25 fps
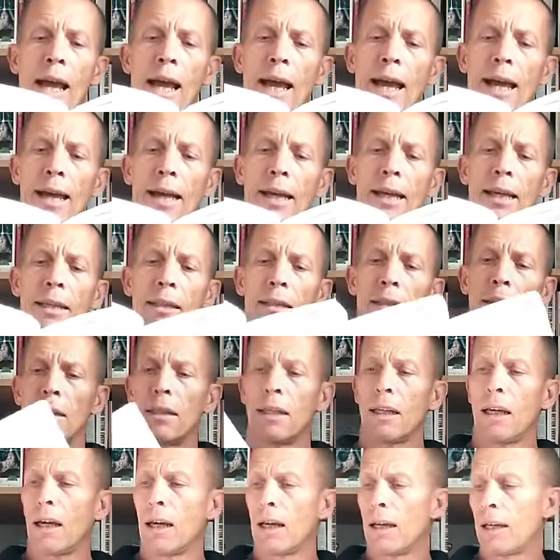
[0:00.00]
and
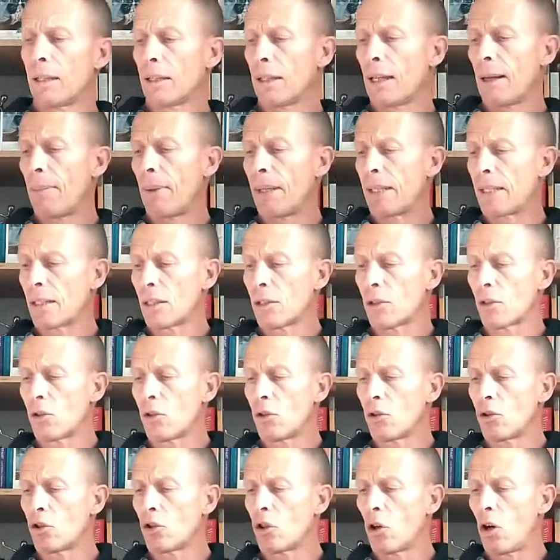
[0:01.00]
Gambetta does a
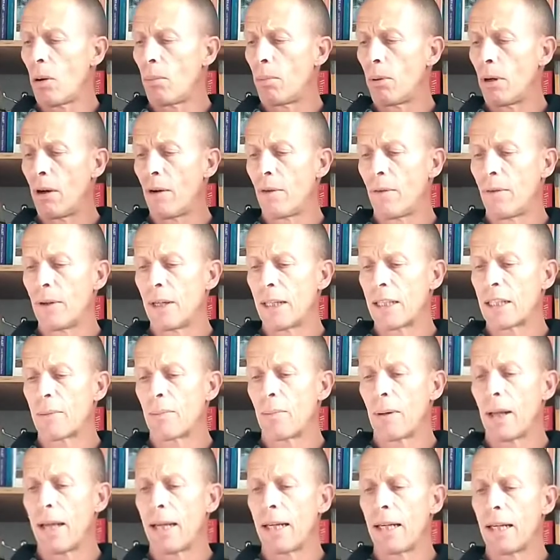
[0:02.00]
good job of
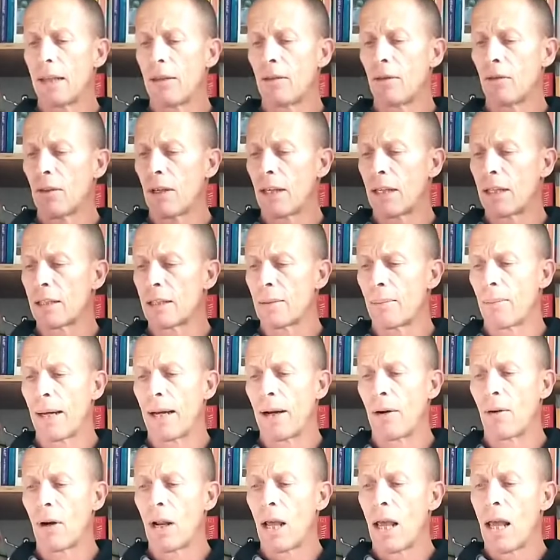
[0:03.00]
explaining things
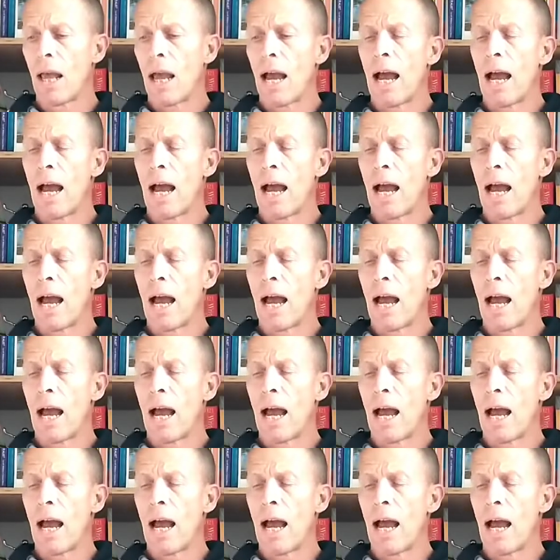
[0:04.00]
about